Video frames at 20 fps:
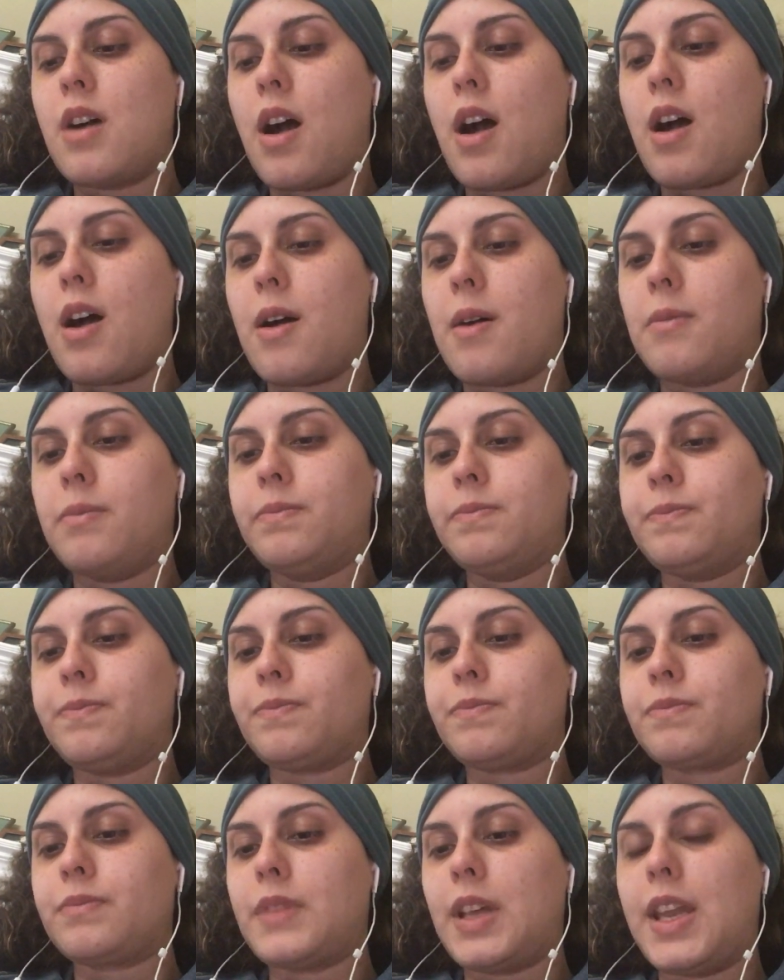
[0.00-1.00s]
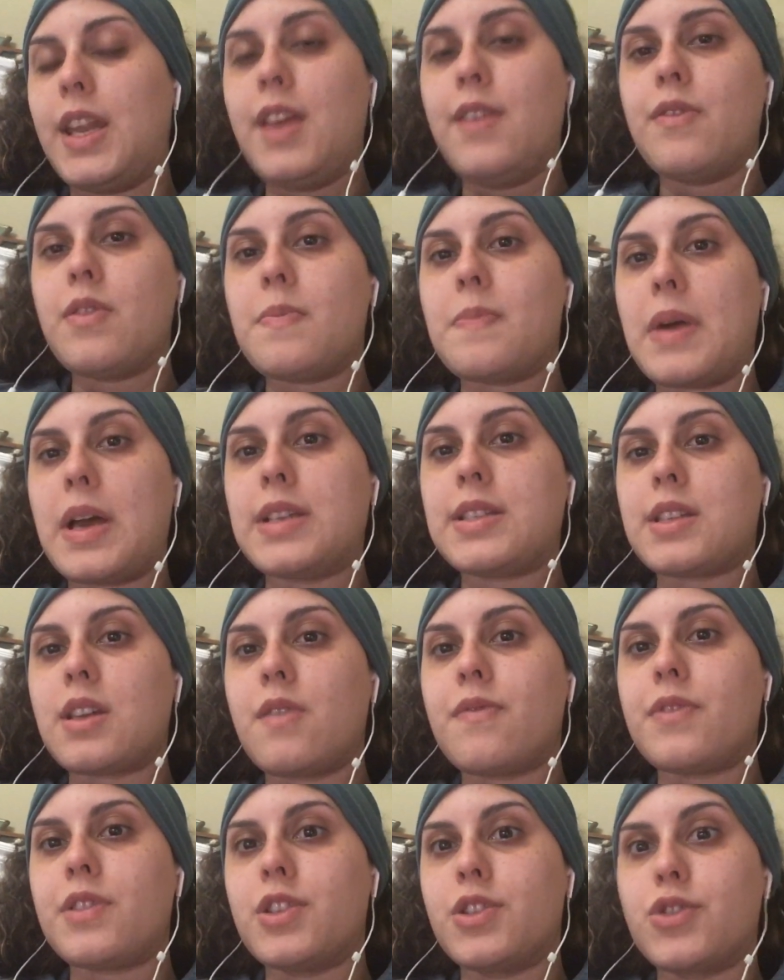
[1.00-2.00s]
And even
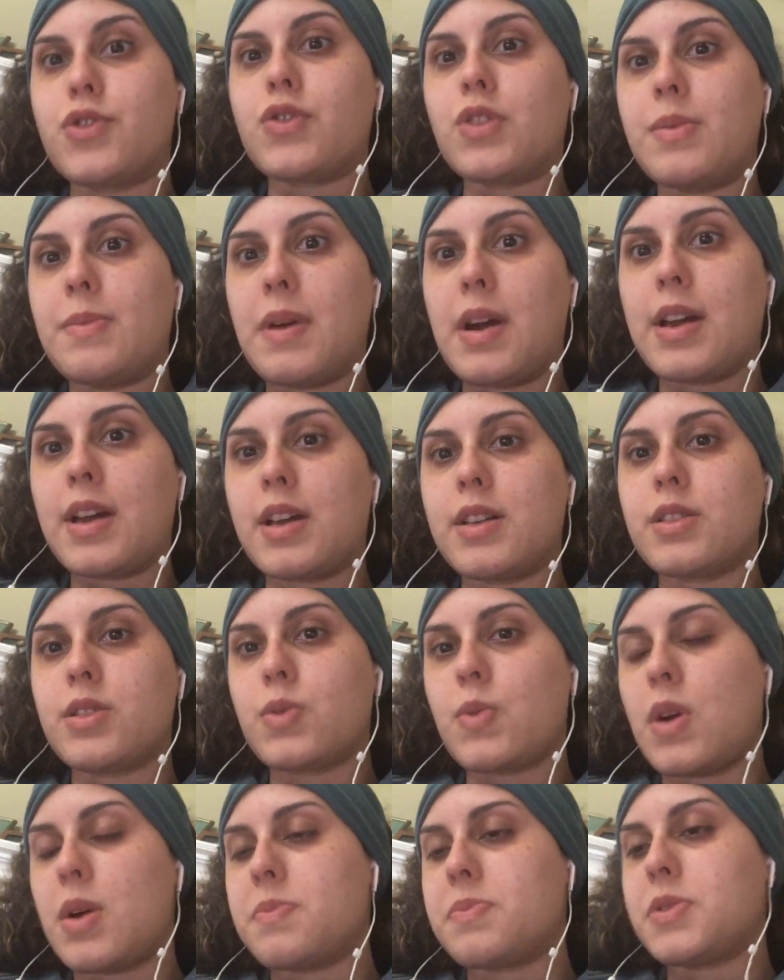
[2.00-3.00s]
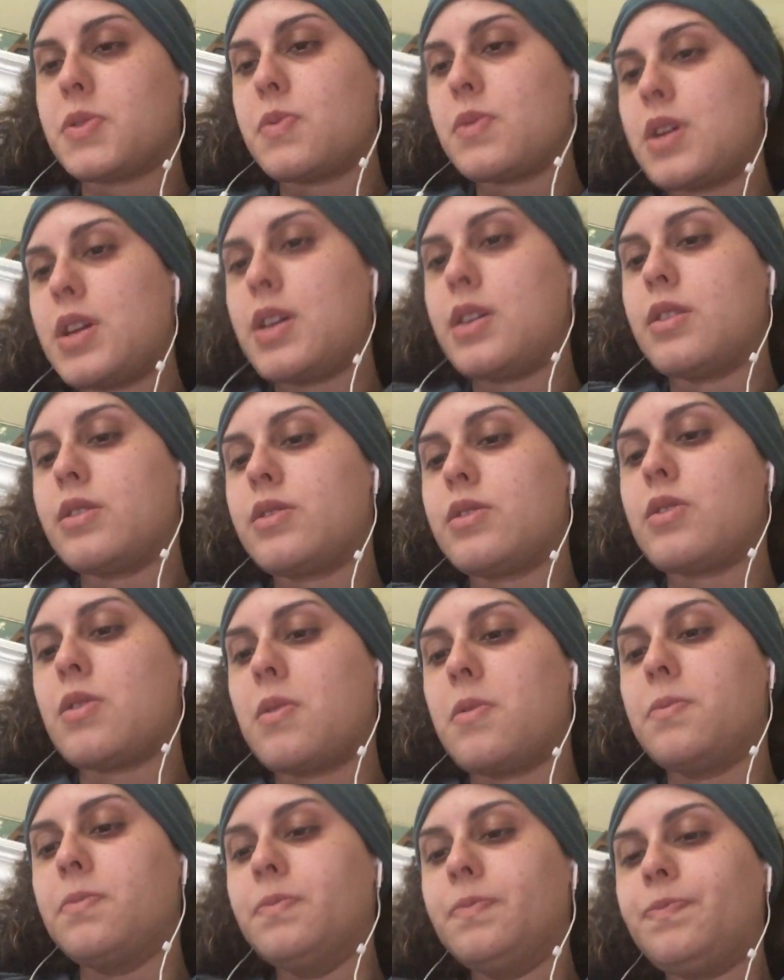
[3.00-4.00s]
myself in the stream, I got swept away.
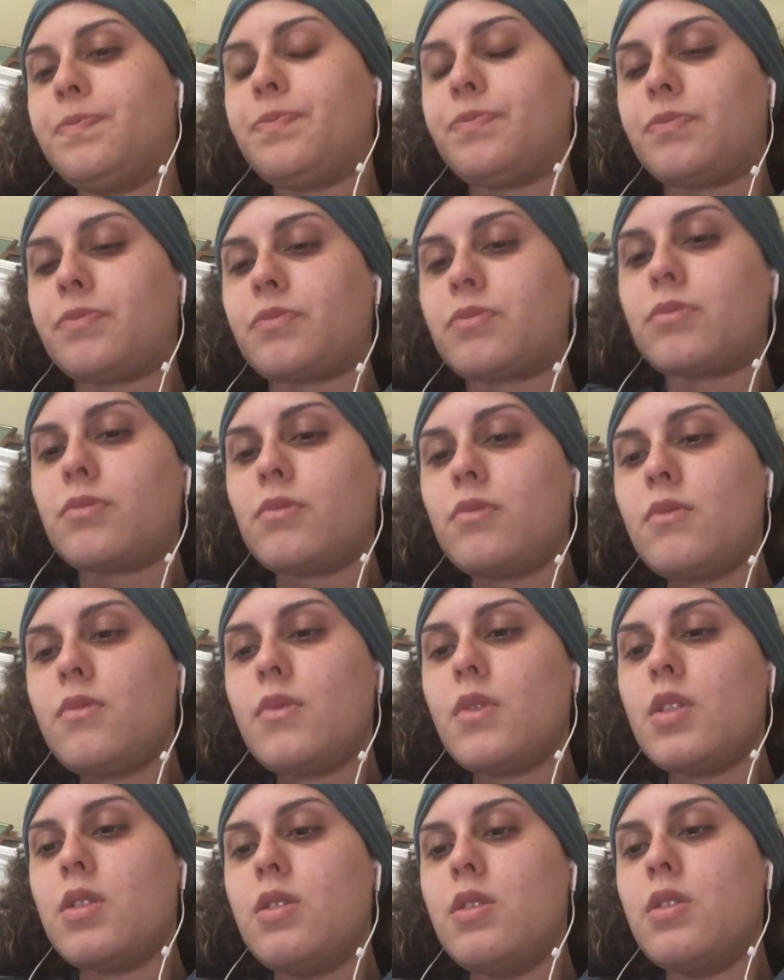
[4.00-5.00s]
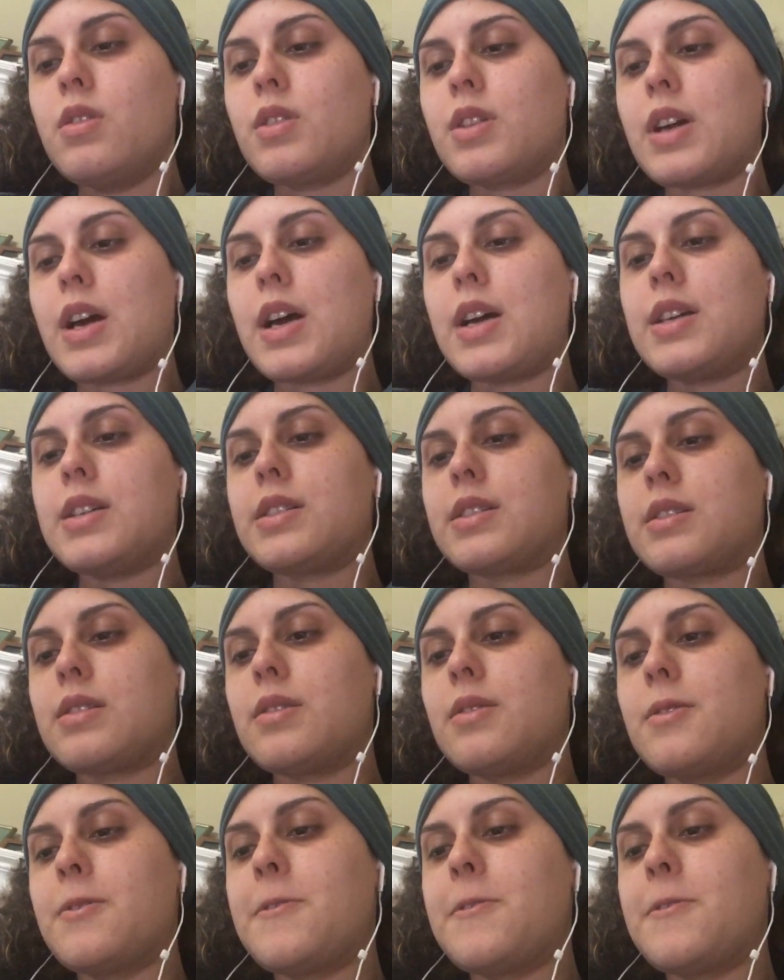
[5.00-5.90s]
So, guys,